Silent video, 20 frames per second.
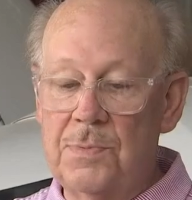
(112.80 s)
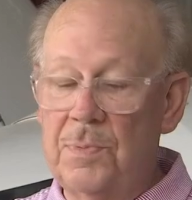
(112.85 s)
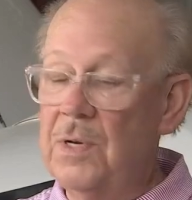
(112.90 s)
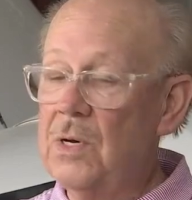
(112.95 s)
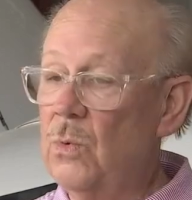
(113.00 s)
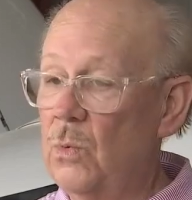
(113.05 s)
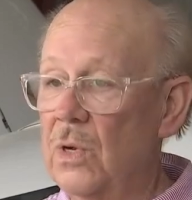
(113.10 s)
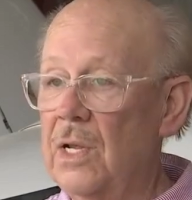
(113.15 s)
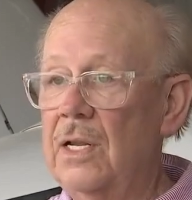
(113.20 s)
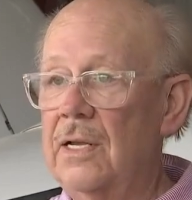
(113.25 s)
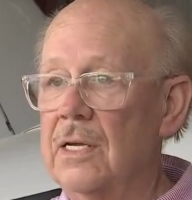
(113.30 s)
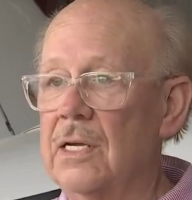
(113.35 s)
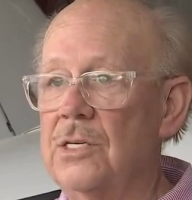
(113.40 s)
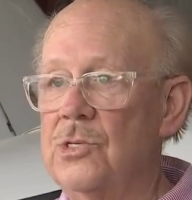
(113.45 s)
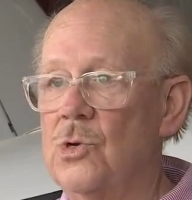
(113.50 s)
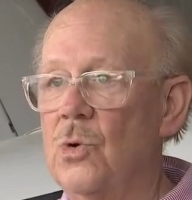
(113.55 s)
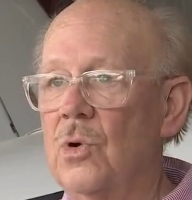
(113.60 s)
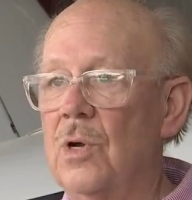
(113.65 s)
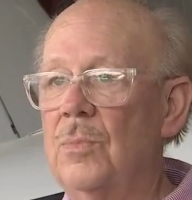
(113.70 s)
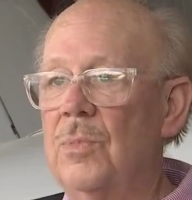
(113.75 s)
been a really
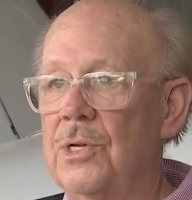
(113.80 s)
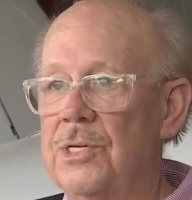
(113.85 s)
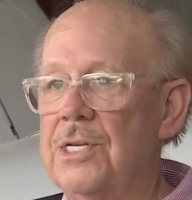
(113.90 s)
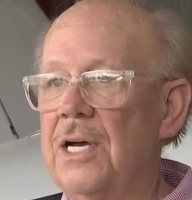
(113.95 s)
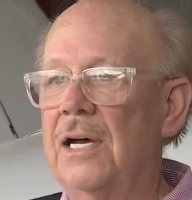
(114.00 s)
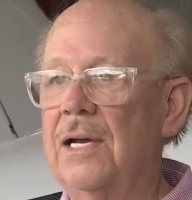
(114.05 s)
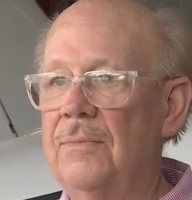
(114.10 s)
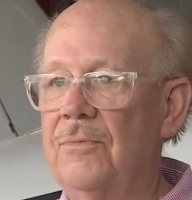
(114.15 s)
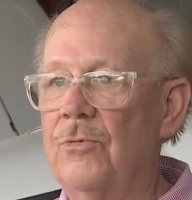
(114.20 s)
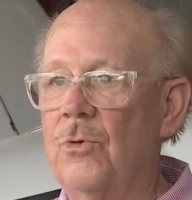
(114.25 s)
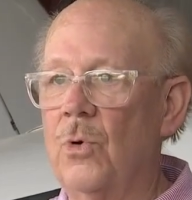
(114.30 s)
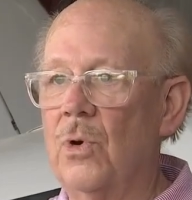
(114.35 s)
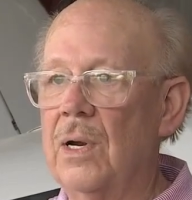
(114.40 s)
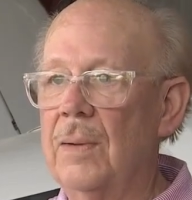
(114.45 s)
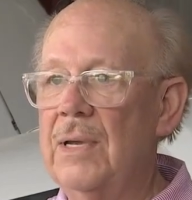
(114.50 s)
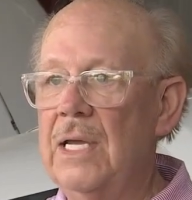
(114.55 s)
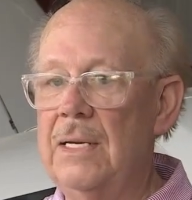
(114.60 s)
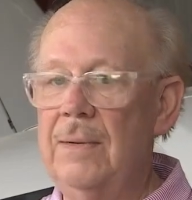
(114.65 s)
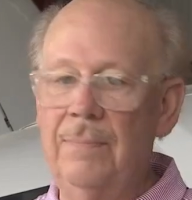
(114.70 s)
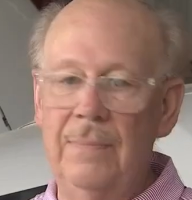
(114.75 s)
enjoyable time for
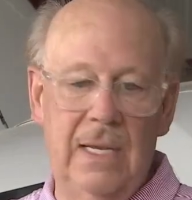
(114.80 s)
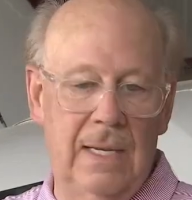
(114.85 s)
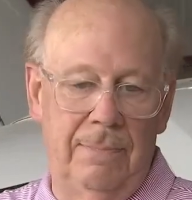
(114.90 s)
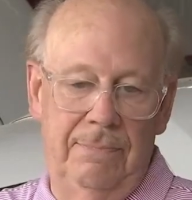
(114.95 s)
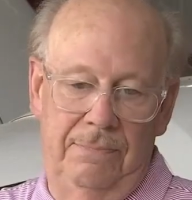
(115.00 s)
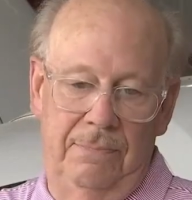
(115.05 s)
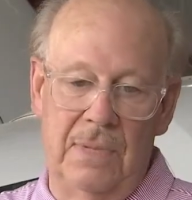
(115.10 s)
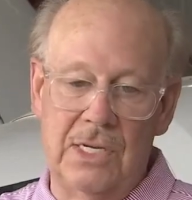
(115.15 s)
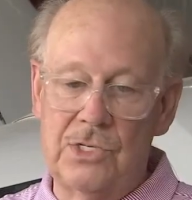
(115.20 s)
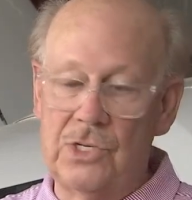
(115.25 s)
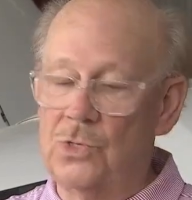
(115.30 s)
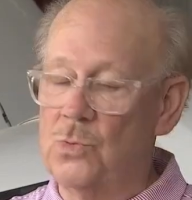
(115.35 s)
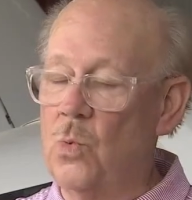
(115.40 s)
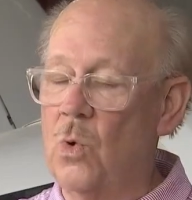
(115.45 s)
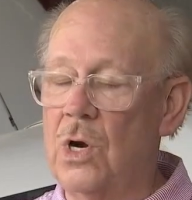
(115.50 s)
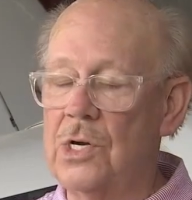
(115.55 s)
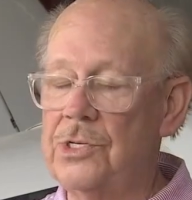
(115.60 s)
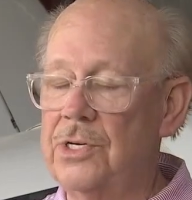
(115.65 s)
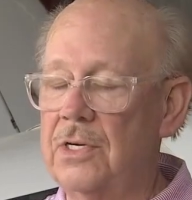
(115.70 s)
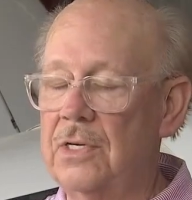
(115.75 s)
him. He misses
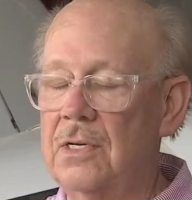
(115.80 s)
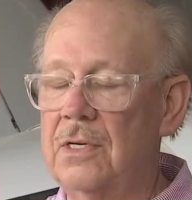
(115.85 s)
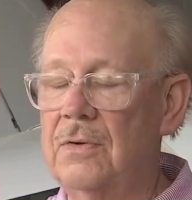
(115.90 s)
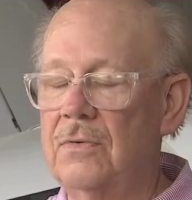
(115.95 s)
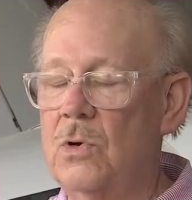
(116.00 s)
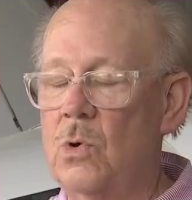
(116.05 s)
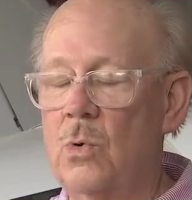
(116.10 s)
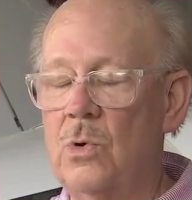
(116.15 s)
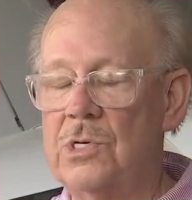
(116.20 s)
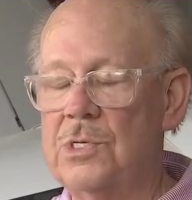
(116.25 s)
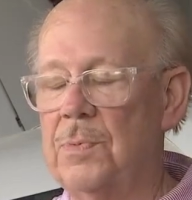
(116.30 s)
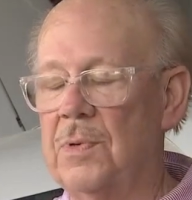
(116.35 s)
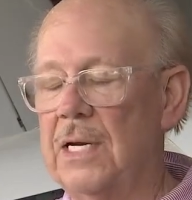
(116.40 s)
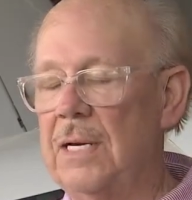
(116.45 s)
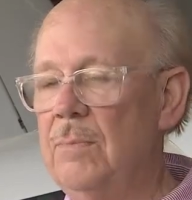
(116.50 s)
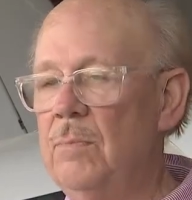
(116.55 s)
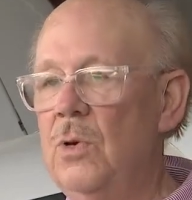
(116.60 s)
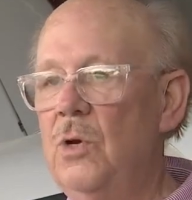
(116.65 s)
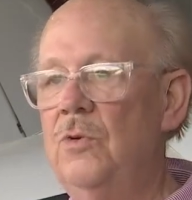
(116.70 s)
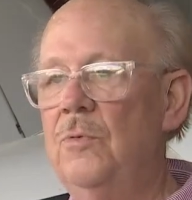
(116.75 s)
Washington, of course, but
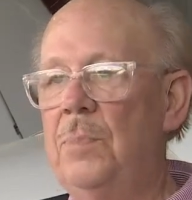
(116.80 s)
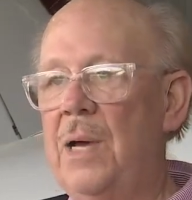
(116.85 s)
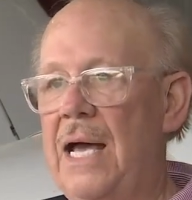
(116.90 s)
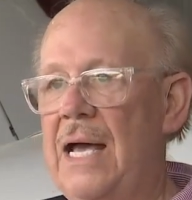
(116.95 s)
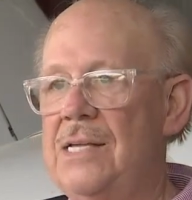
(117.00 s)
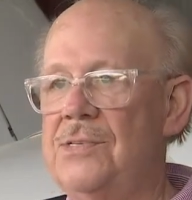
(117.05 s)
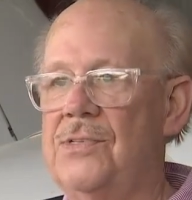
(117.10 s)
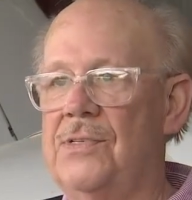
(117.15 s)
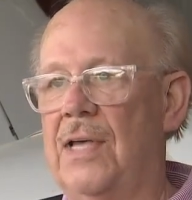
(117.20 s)
he moved past